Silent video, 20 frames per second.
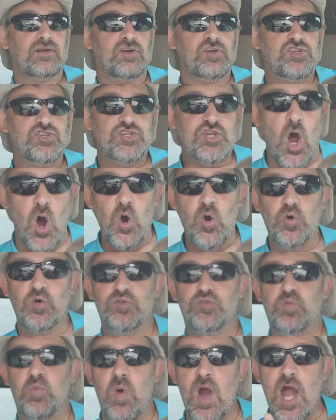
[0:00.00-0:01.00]

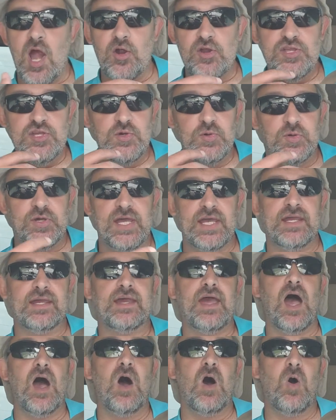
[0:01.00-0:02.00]
shows where you can
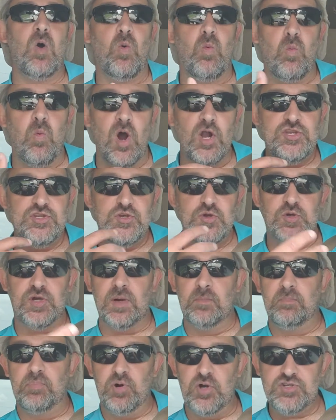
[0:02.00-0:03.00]
go, what you
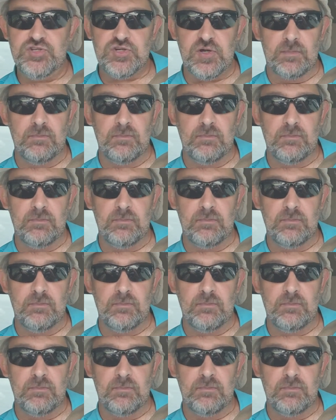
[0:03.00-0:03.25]
can put your